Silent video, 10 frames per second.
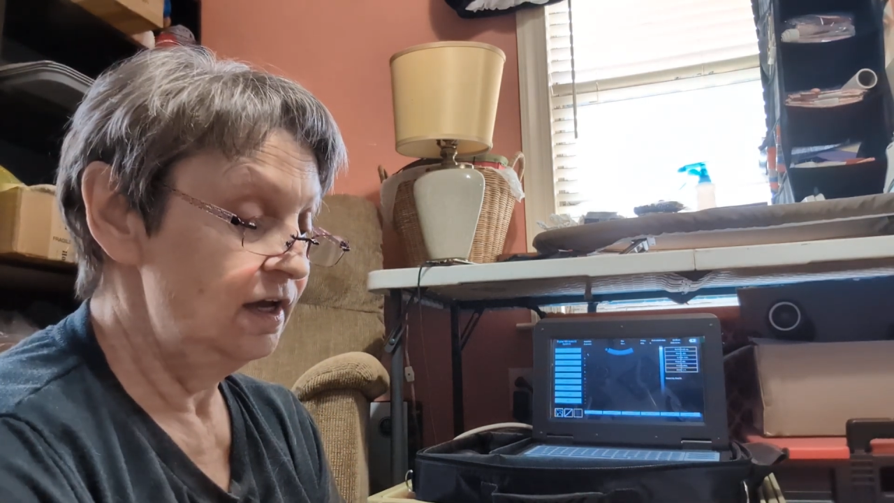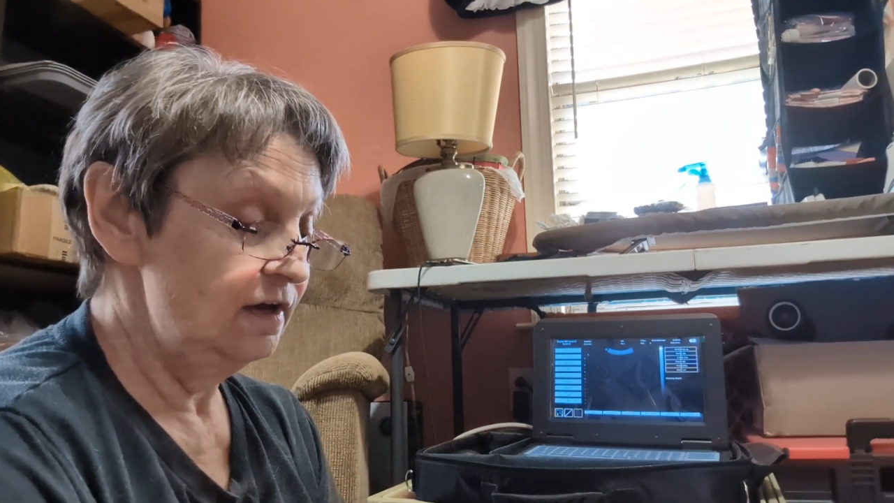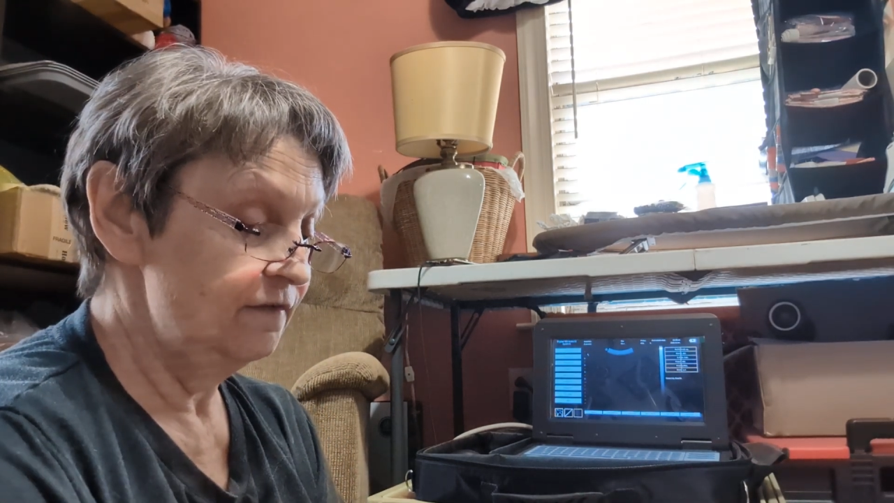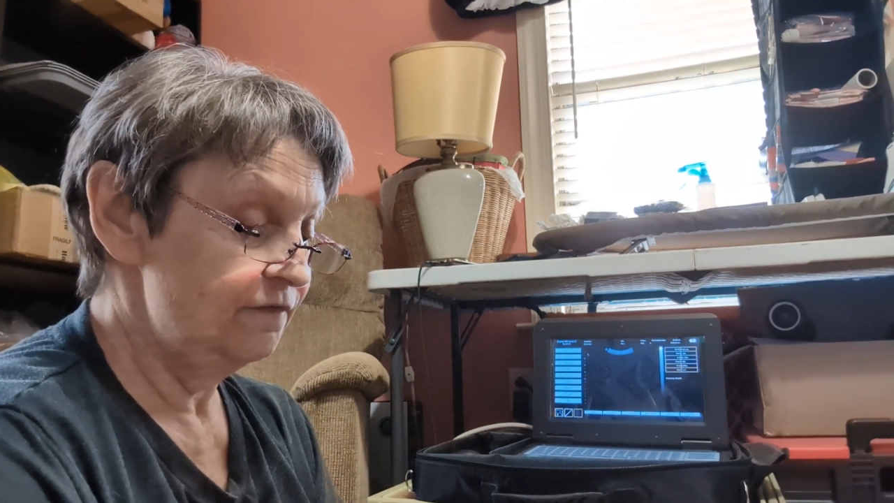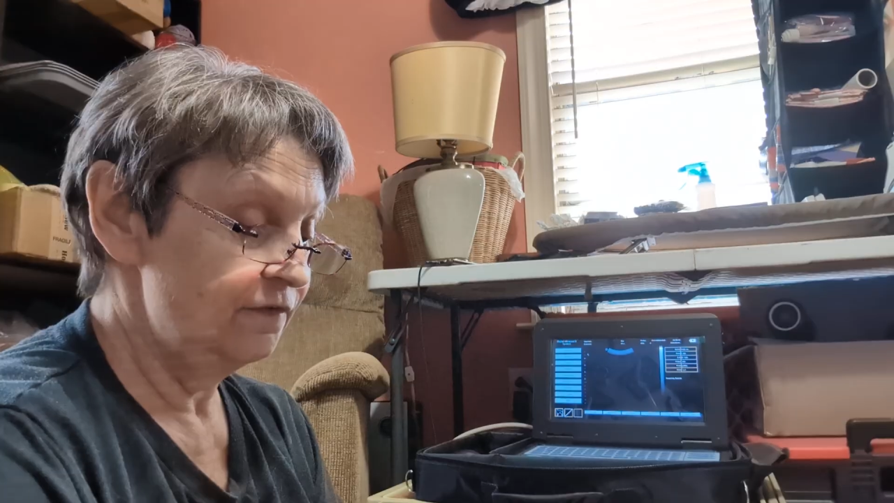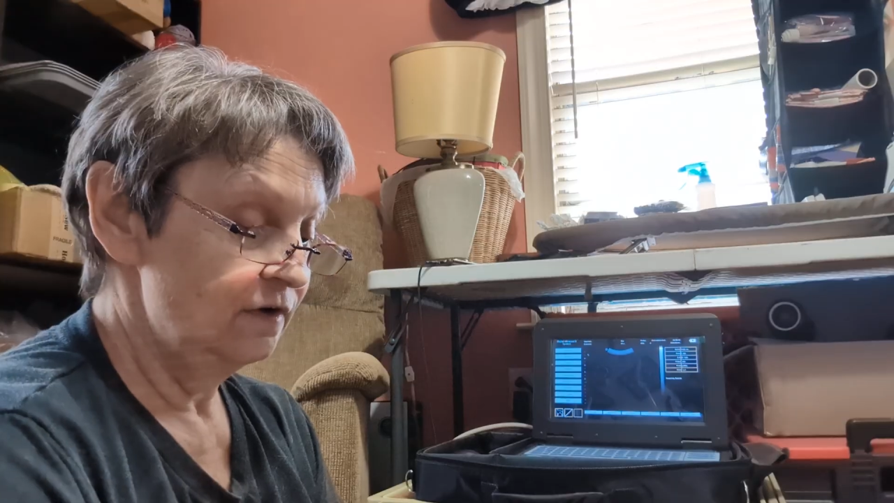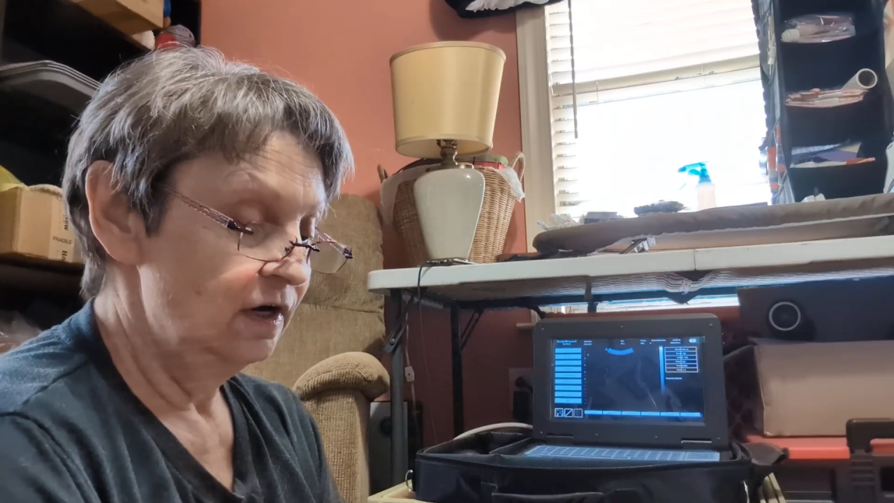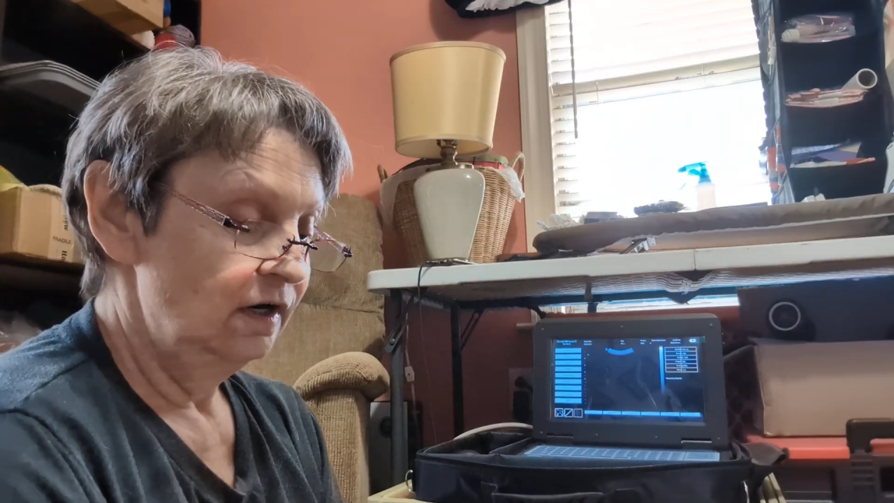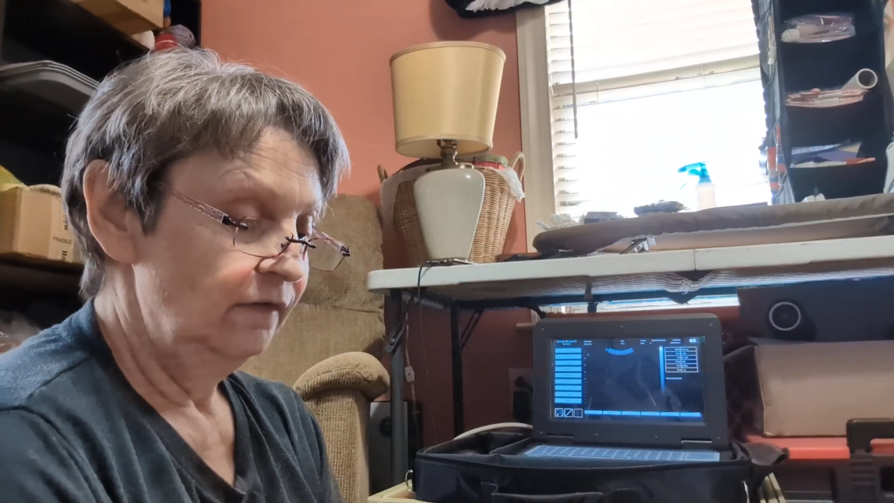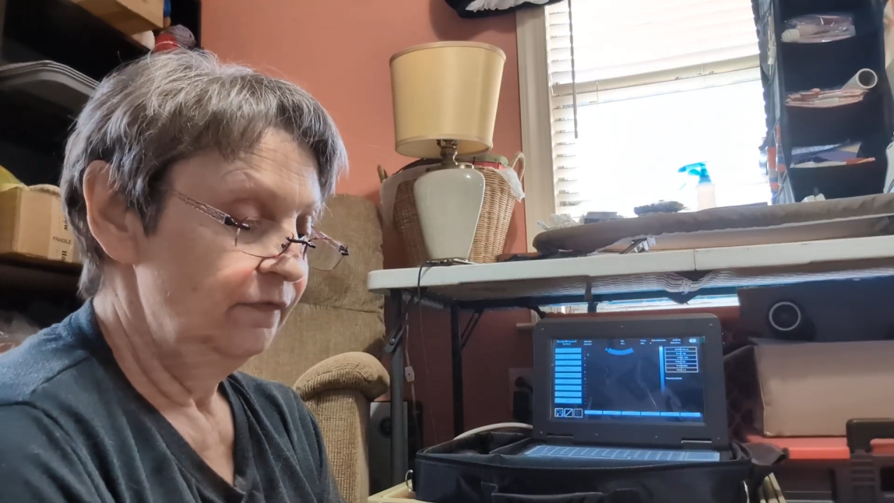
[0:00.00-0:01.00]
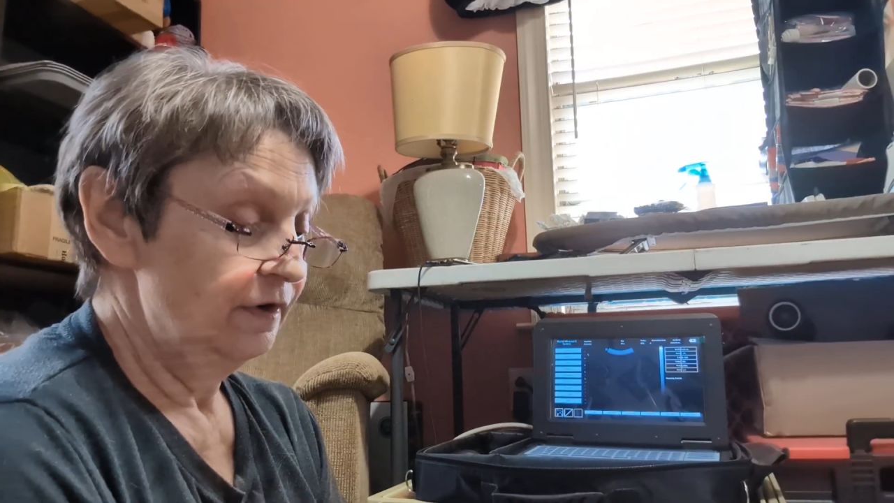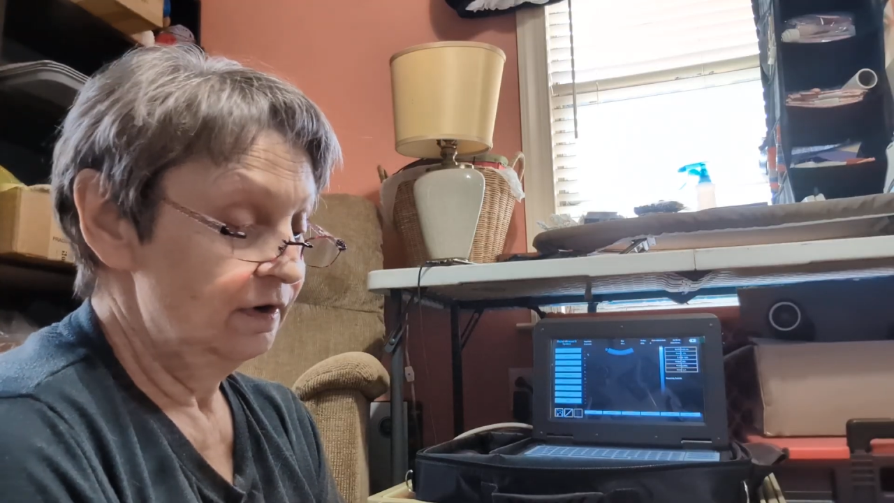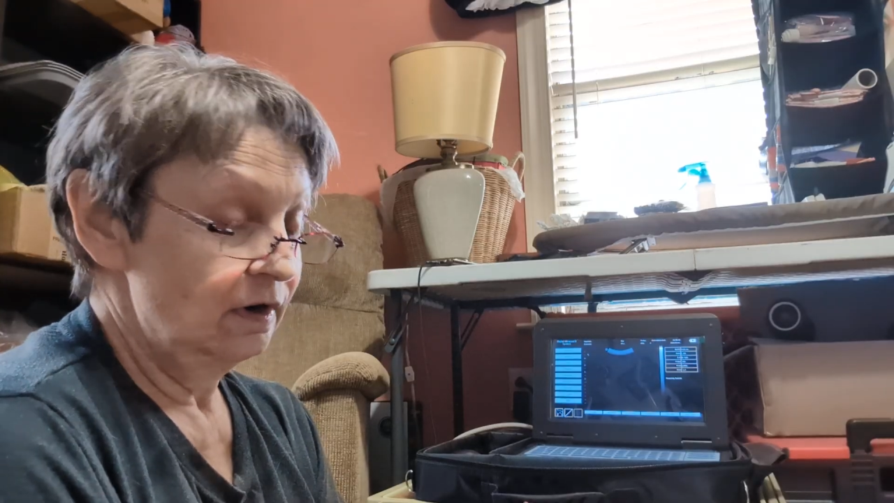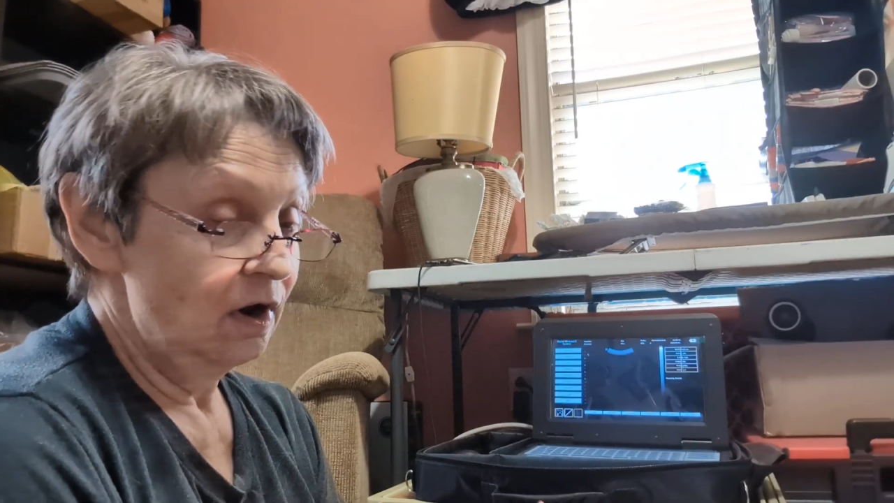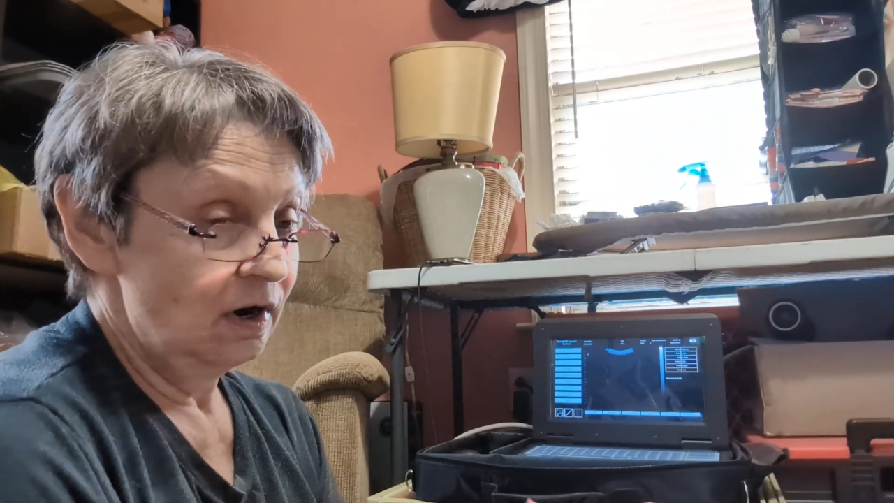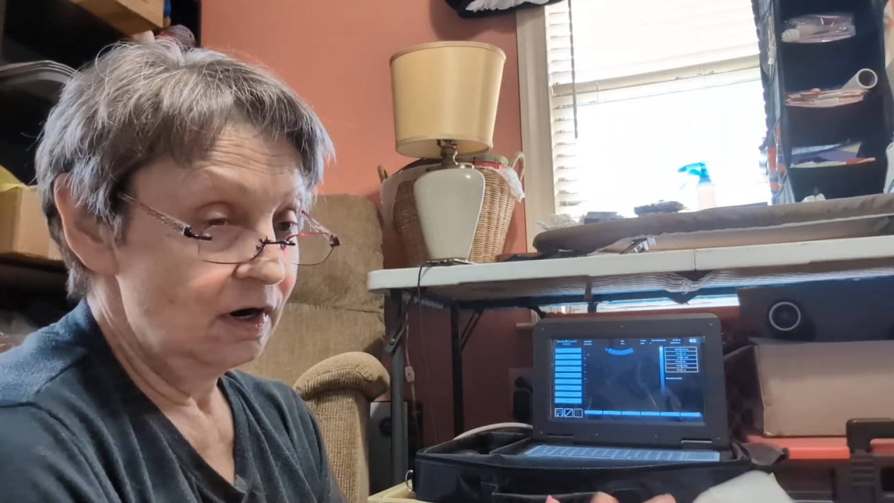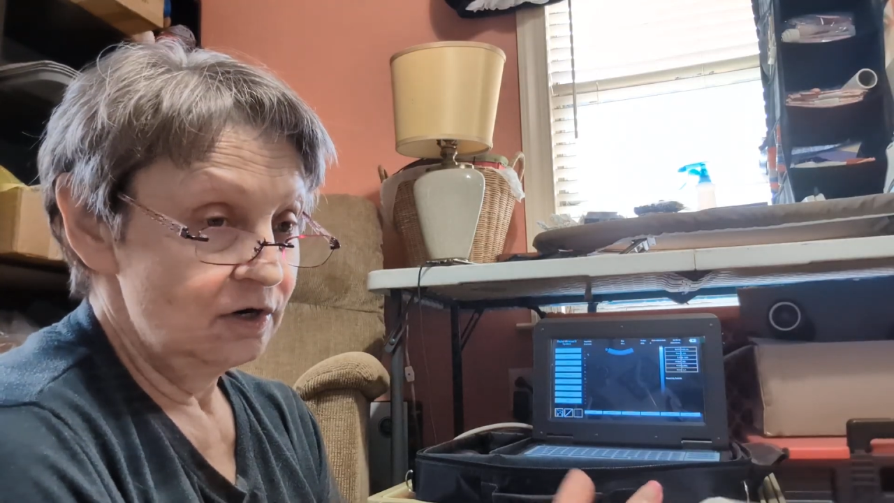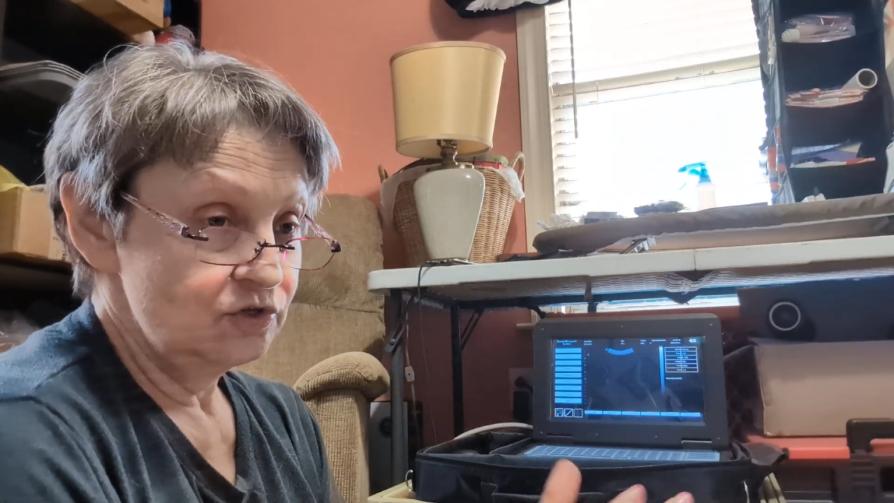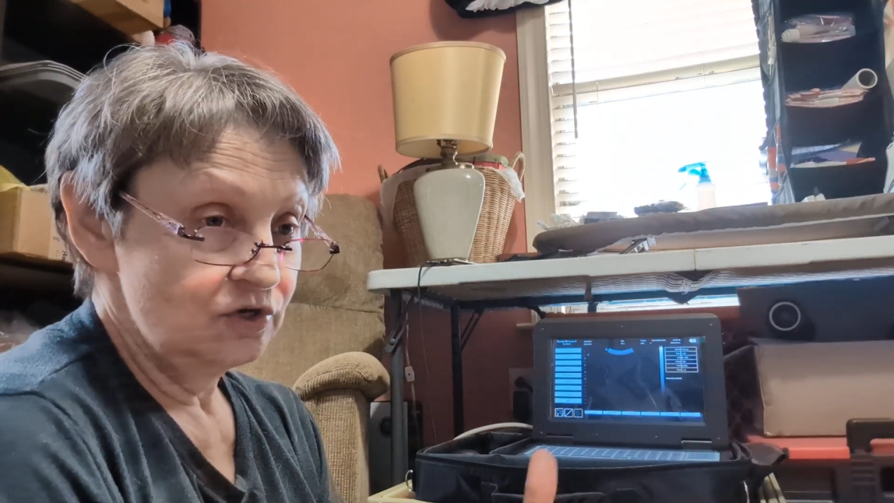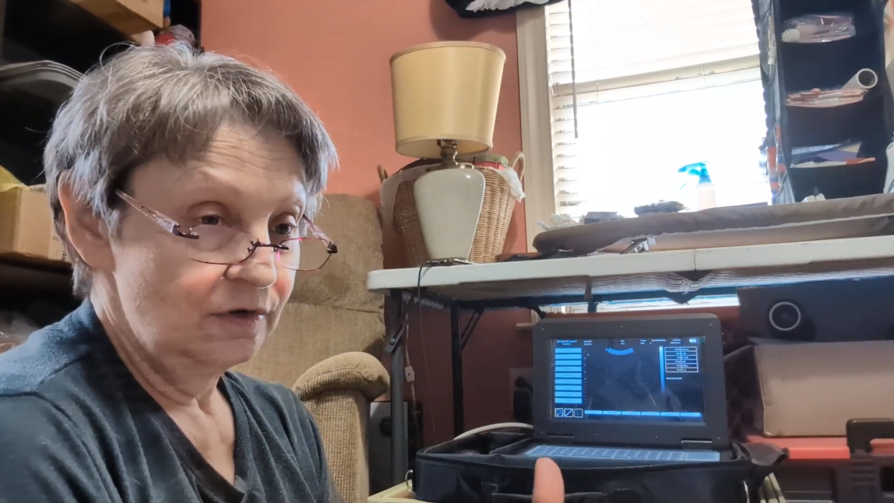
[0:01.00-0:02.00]
if they're
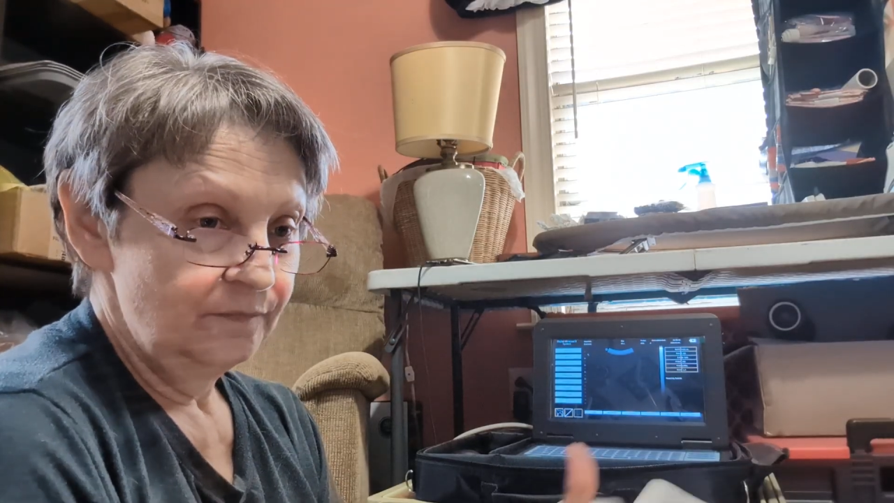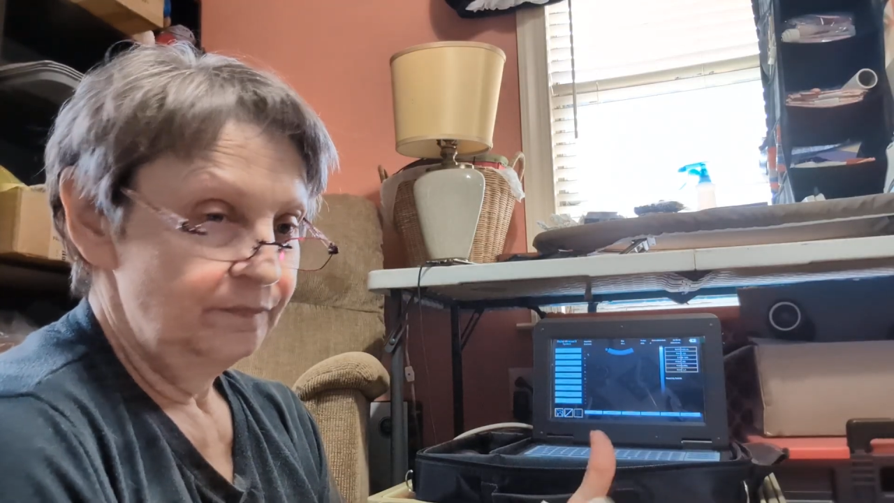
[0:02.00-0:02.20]
large.